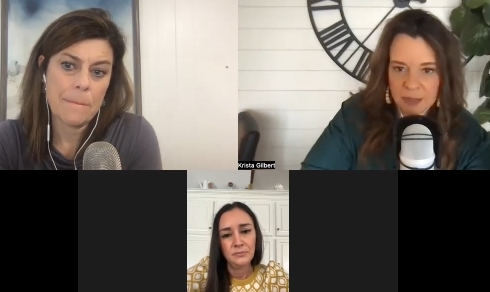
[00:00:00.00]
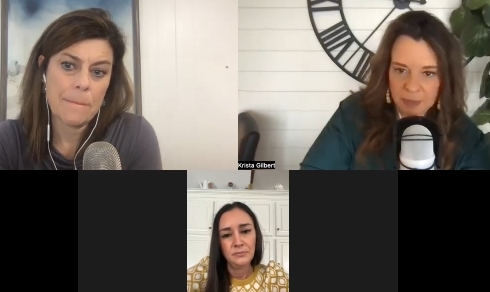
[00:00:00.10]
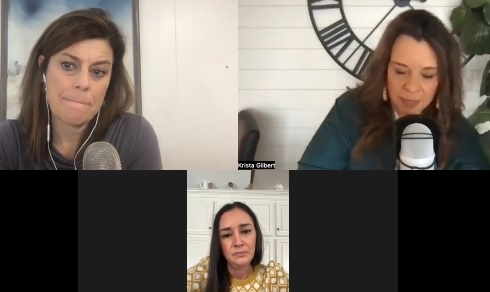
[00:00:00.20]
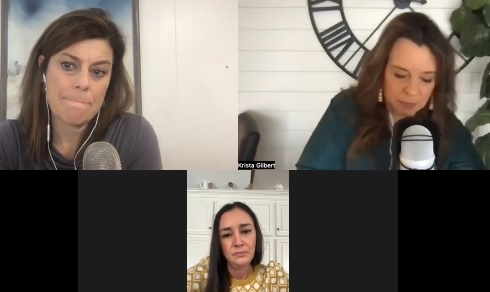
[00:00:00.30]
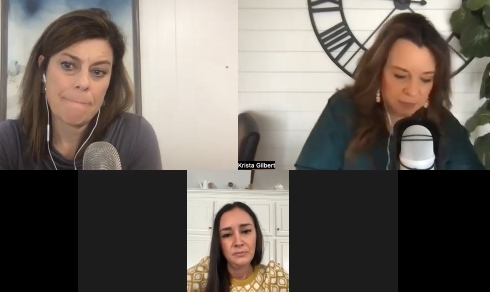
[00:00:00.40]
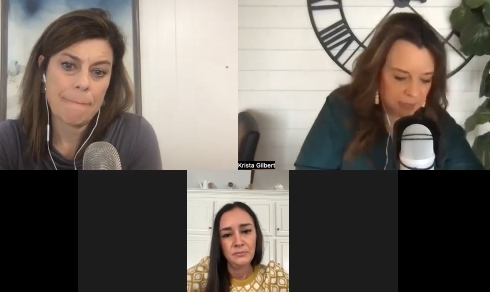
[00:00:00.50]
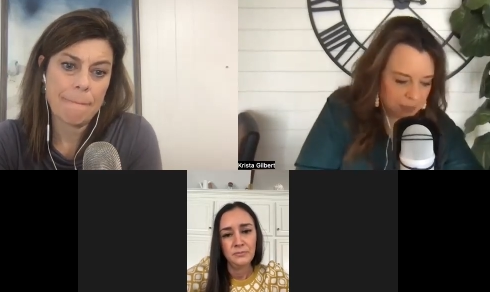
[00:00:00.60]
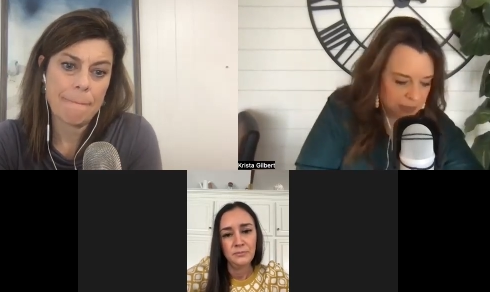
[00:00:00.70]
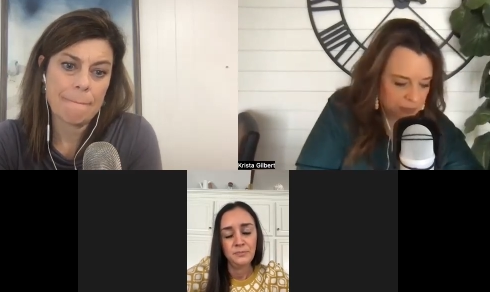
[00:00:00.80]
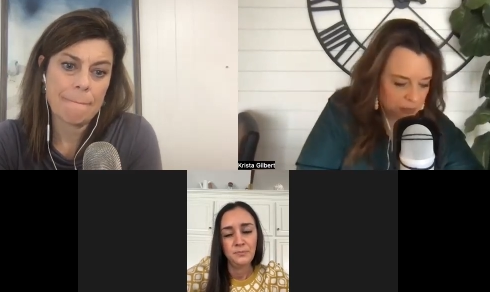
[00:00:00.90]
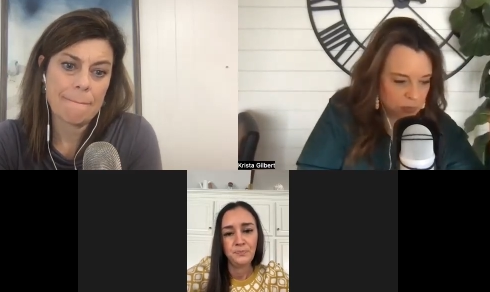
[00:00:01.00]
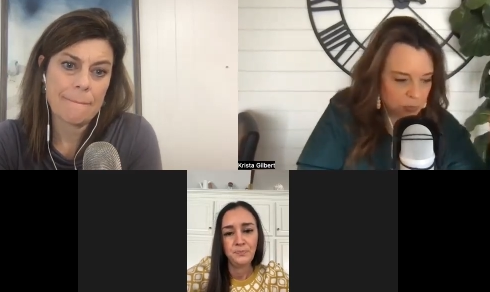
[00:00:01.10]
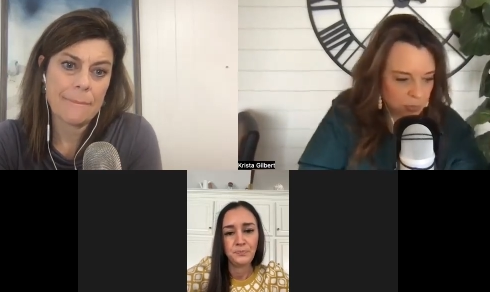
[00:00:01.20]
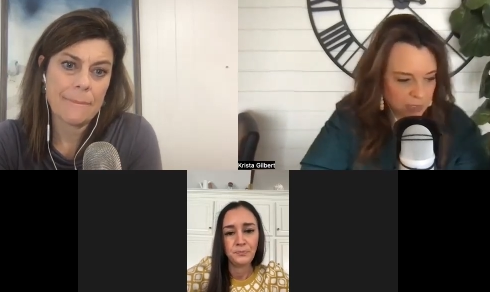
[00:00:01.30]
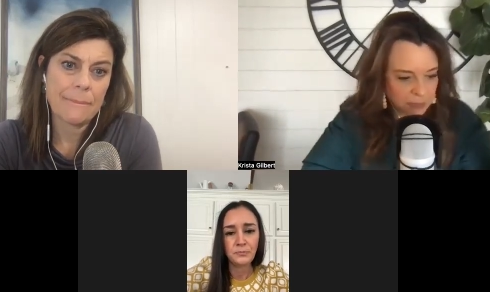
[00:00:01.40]
Speaker 1: about i mean
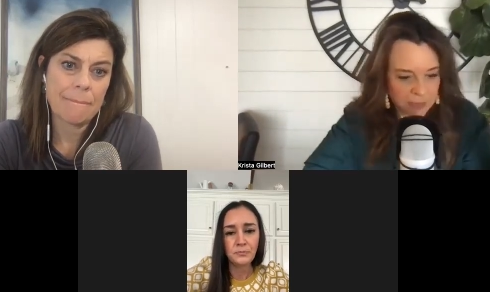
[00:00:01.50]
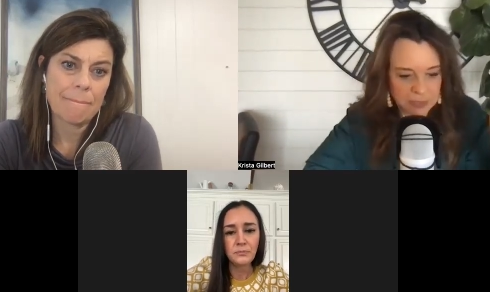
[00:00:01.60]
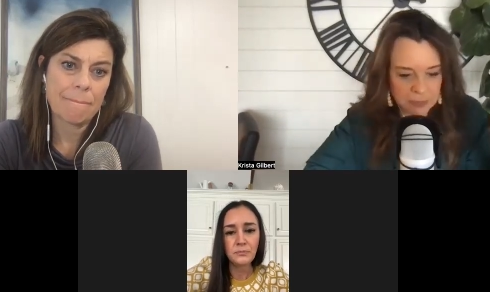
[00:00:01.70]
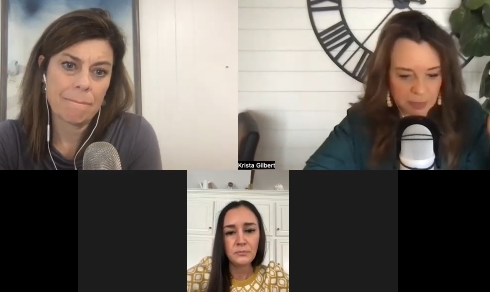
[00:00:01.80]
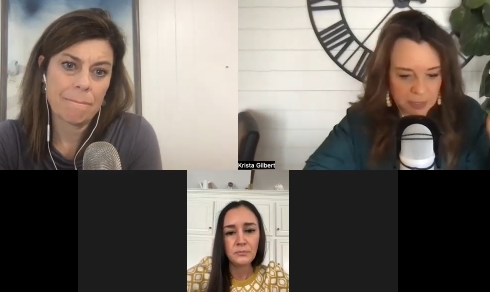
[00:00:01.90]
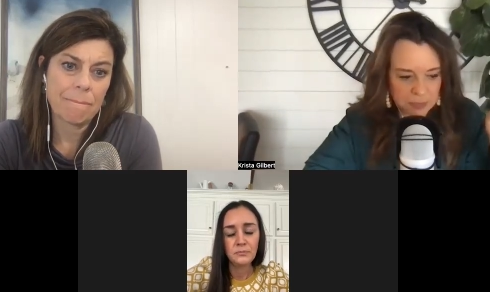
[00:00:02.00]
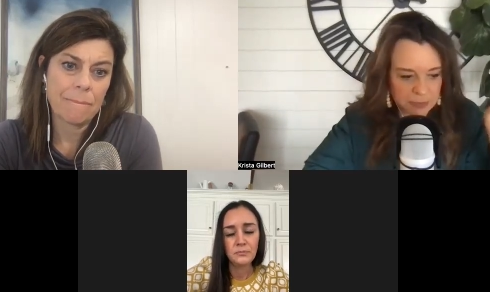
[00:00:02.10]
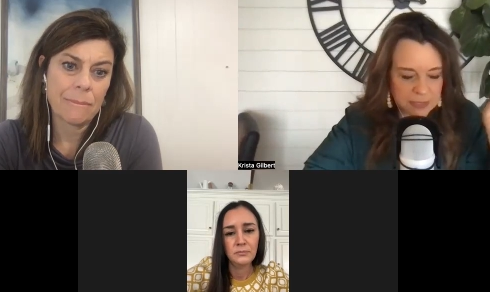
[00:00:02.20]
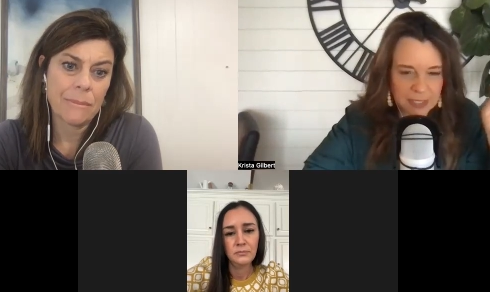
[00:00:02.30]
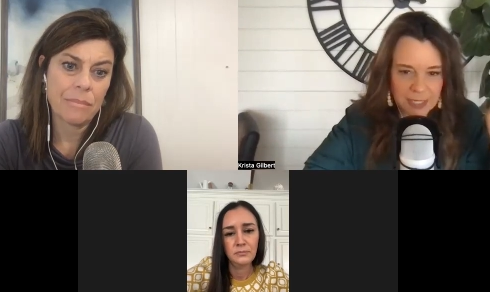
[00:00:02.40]
truly my response was